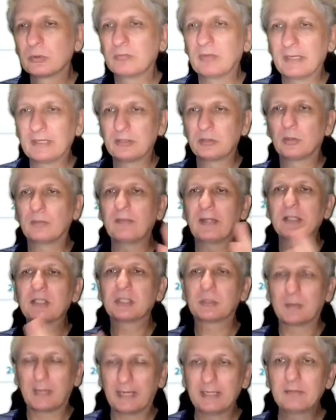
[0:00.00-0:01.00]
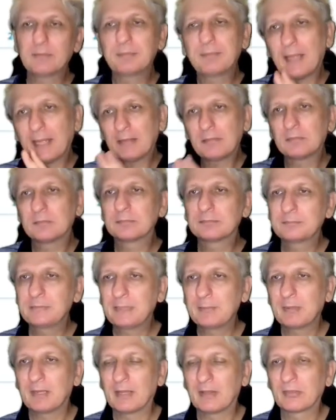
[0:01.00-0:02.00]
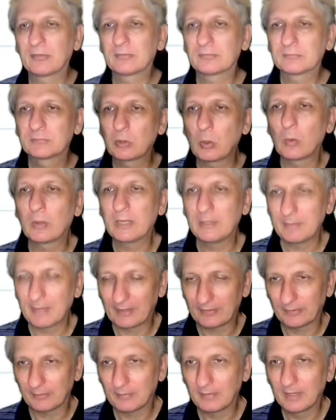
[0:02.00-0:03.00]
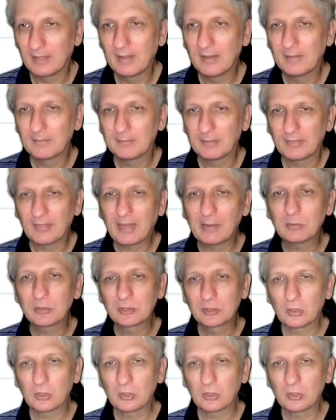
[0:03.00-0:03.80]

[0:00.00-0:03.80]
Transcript: are still ready to eventuate, but people are talking about them.